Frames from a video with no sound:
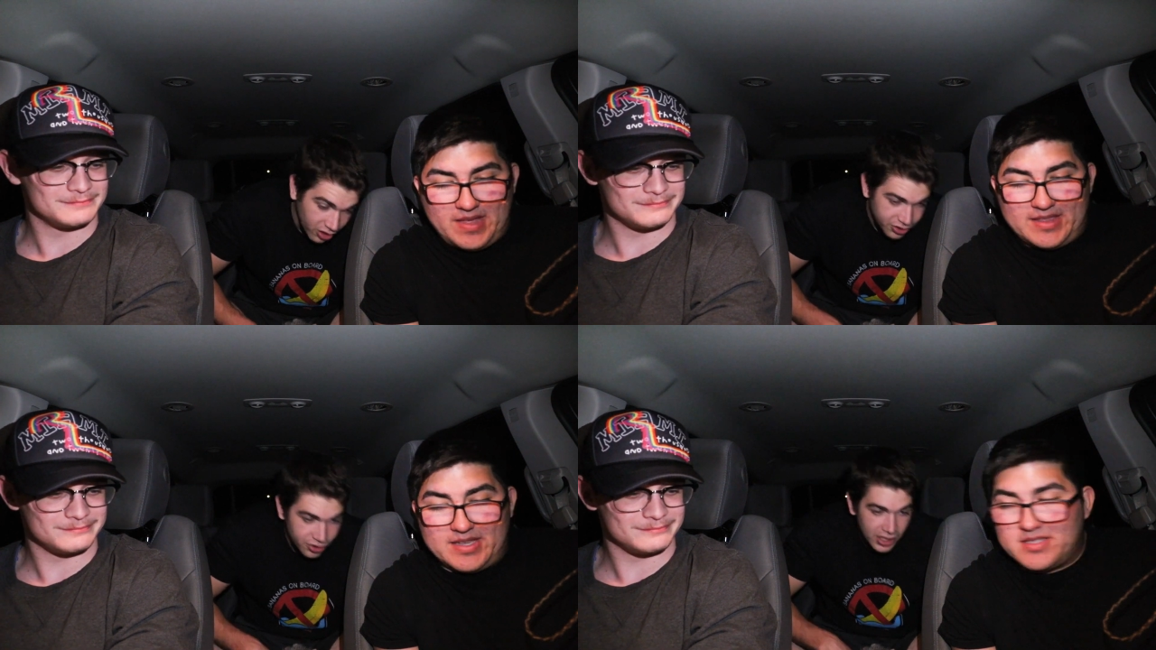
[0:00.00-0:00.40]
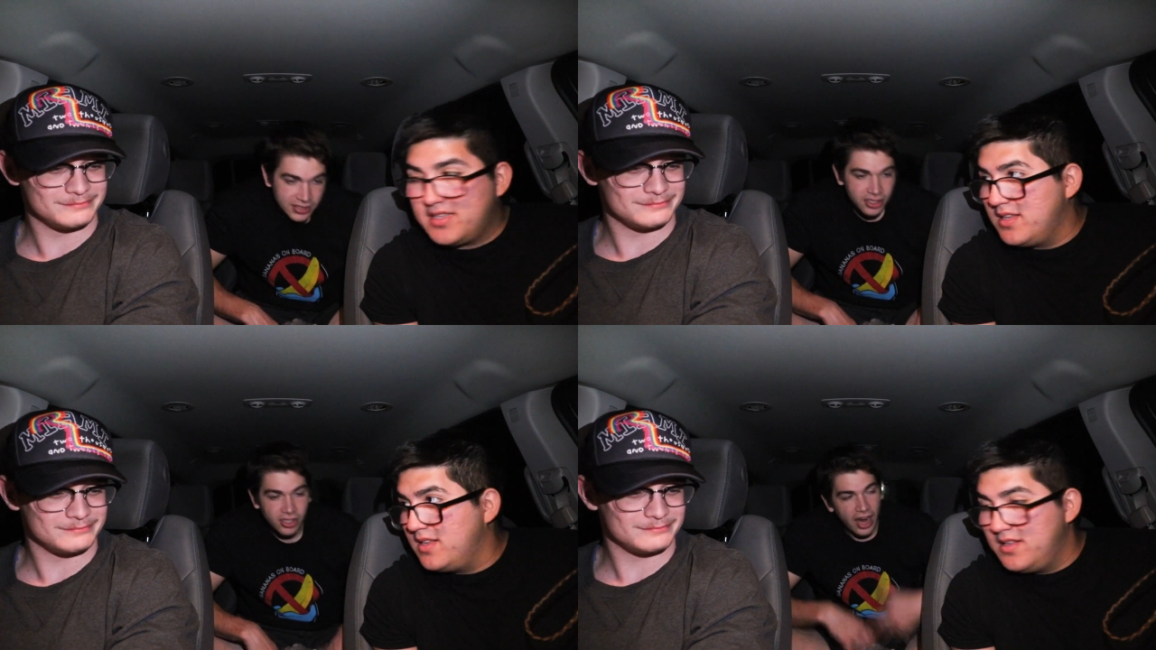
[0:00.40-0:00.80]
Speaker 1: Do you
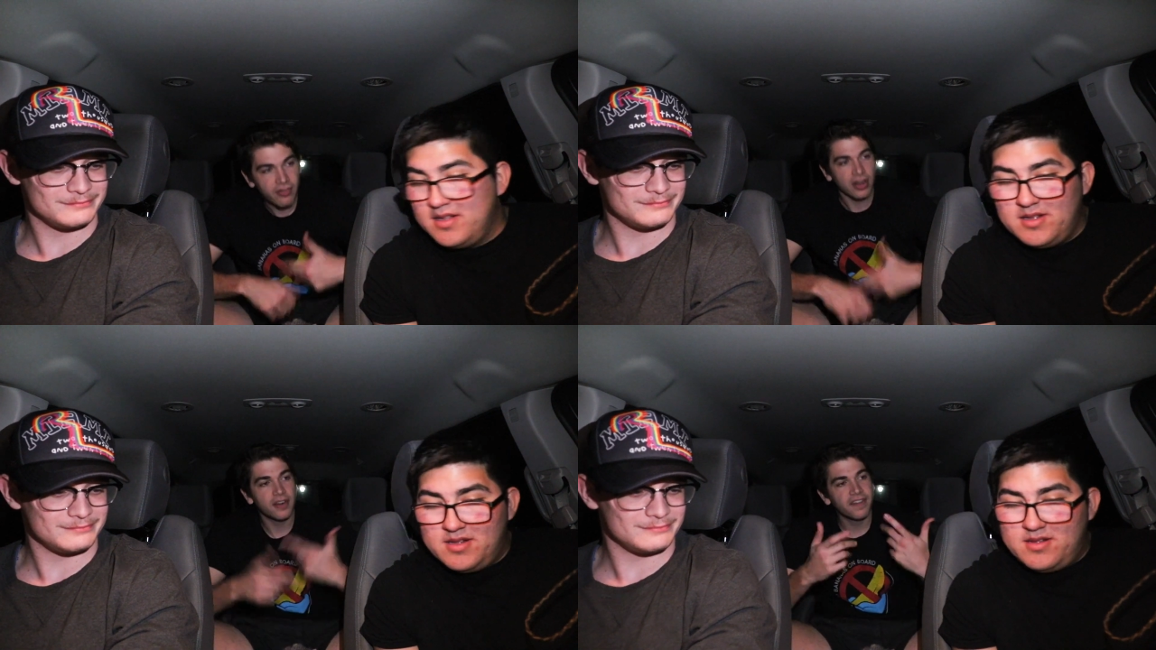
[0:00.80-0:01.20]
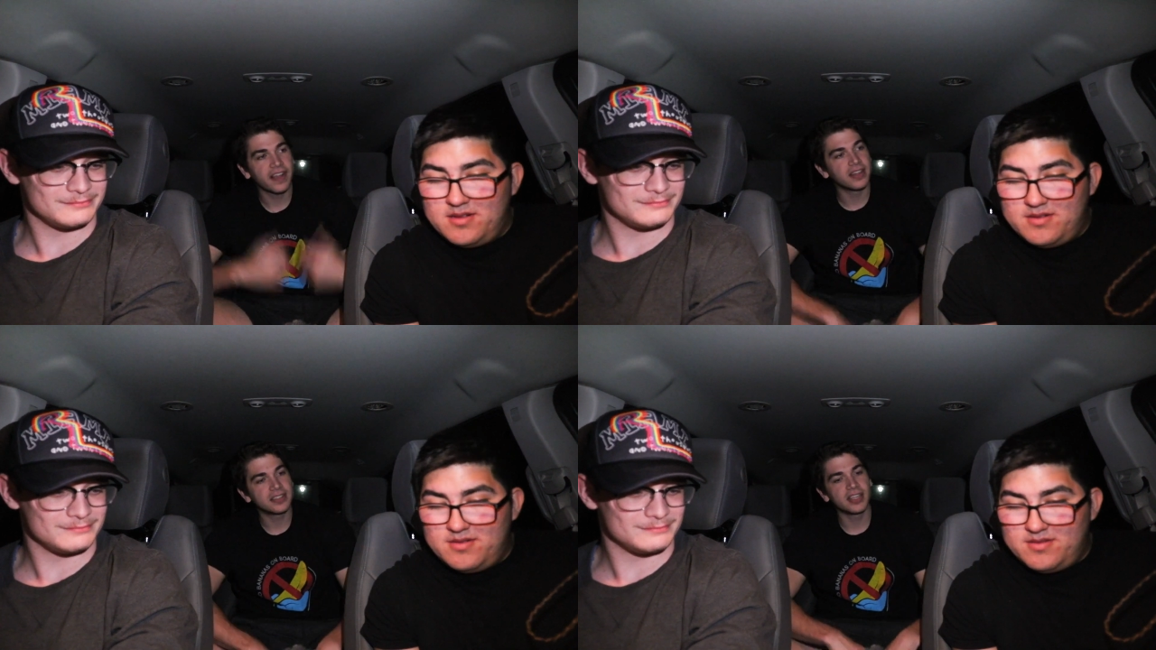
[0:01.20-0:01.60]
guys think you're ever gonna
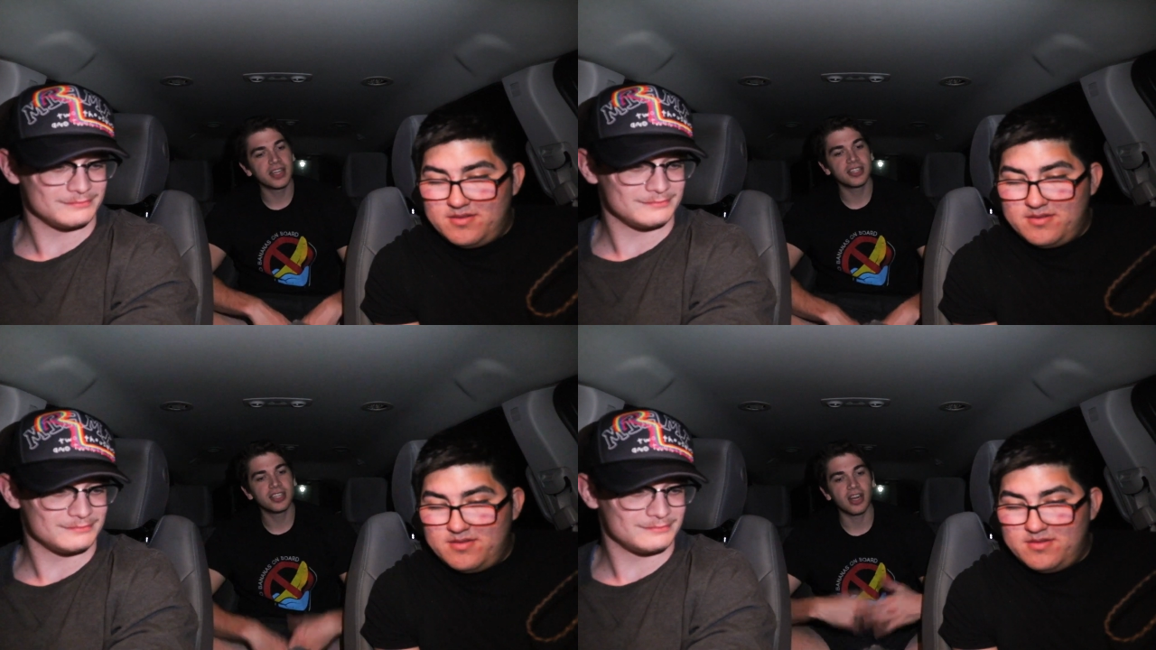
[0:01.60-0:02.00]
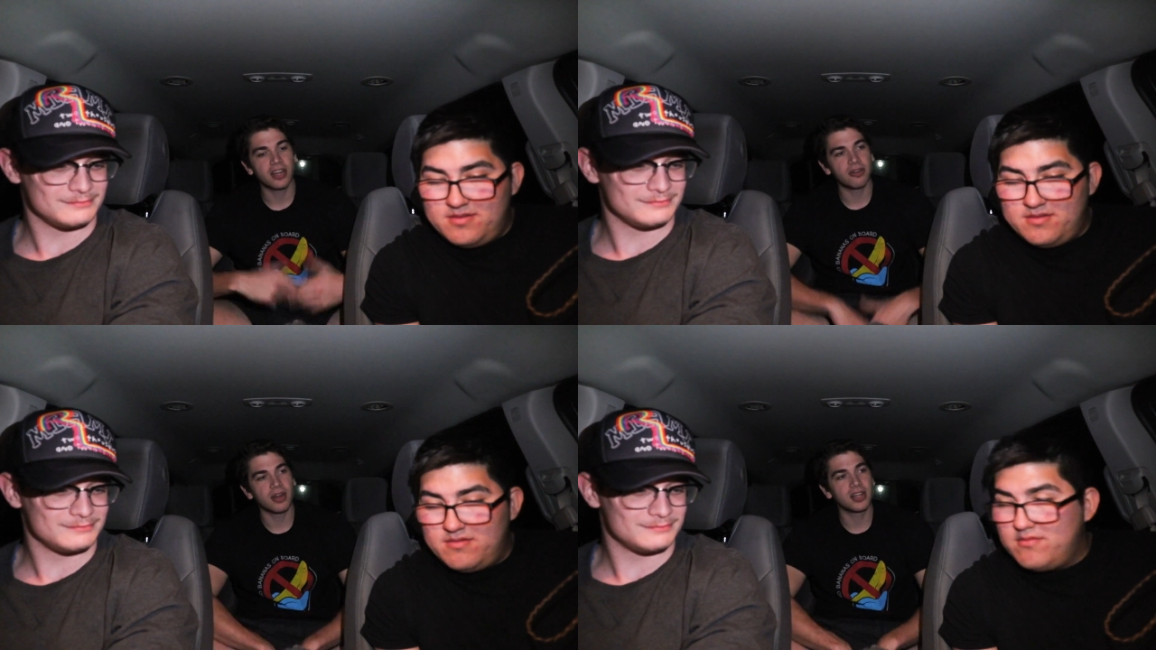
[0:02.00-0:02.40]
fucking listen to that shit
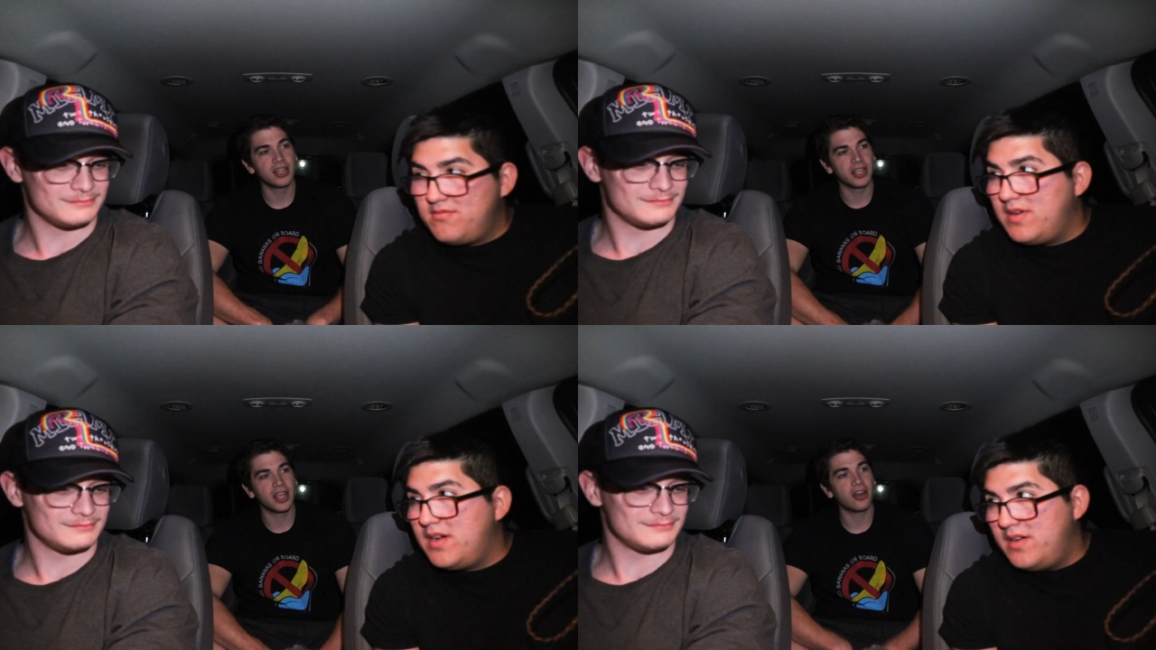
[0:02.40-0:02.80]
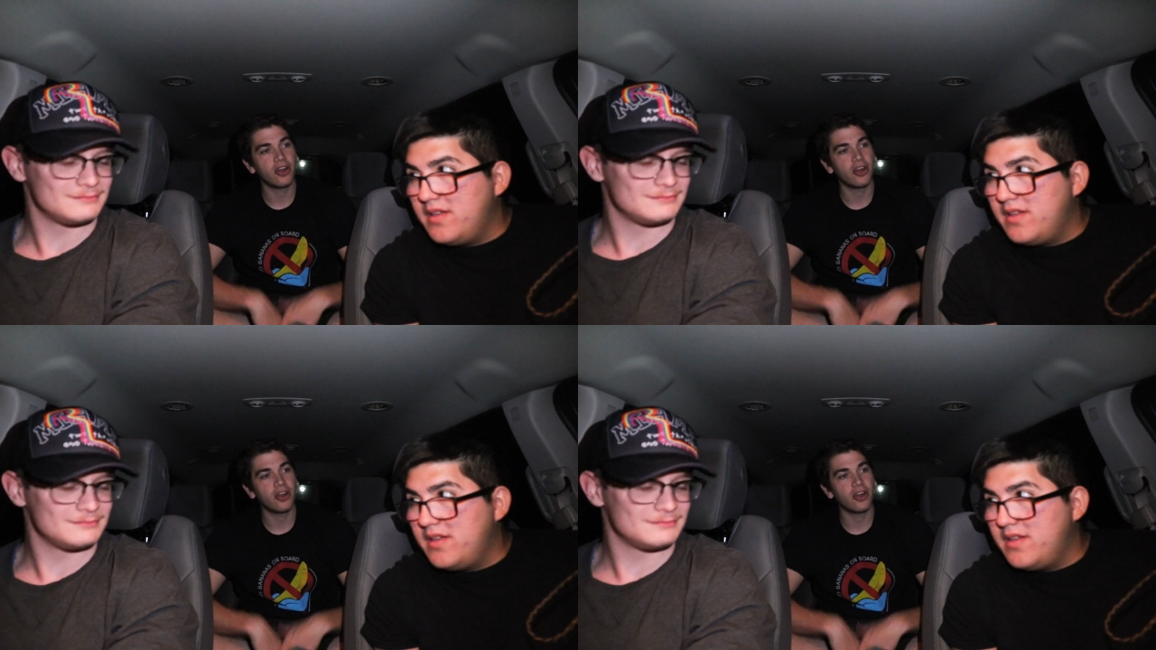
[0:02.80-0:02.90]
unironically again?